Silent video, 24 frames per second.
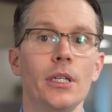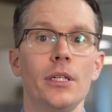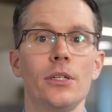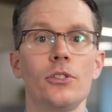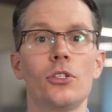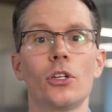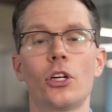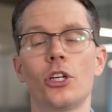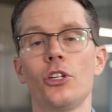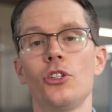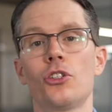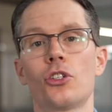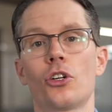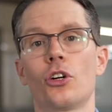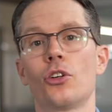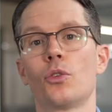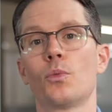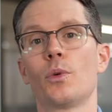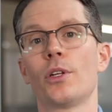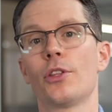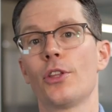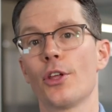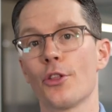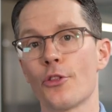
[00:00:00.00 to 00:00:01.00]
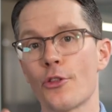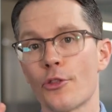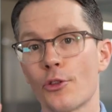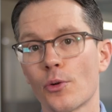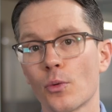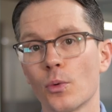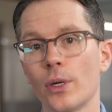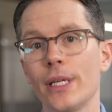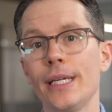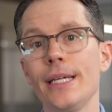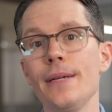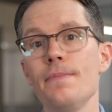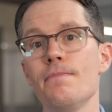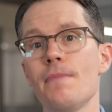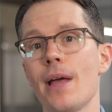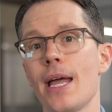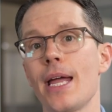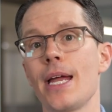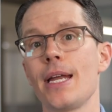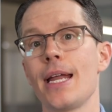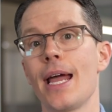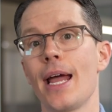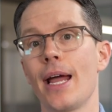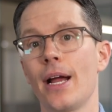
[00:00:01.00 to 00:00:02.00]
is concerned with three
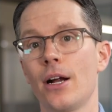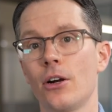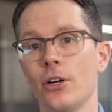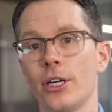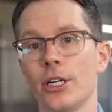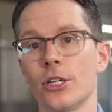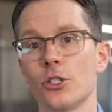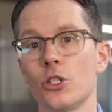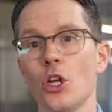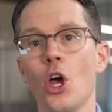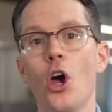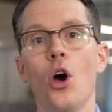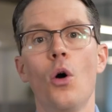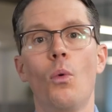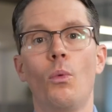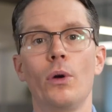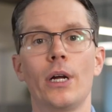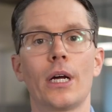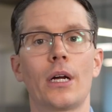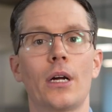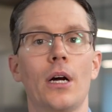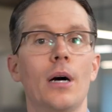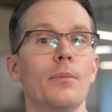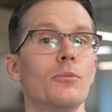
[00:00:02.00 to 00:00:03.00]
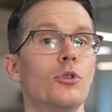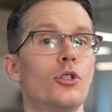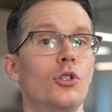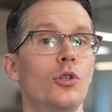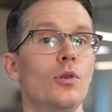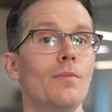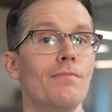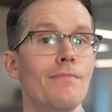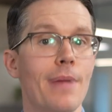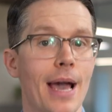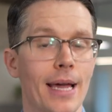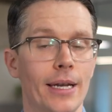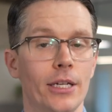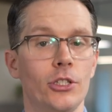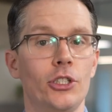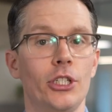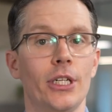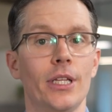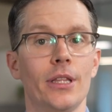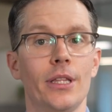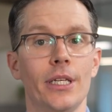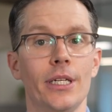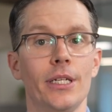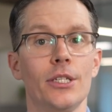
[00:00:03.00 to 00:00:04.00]
main areas when it comes to
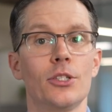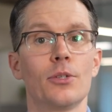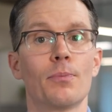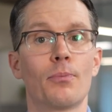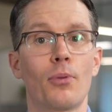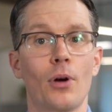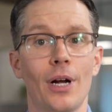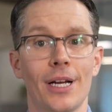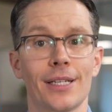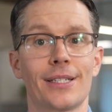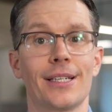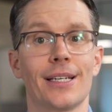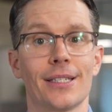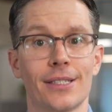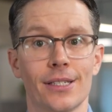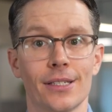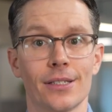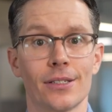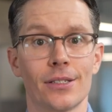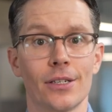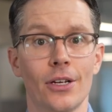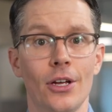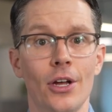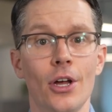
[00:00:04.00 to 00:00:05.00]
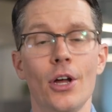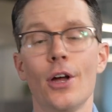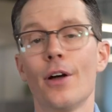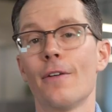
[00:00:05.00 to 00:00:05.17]
managing these processes: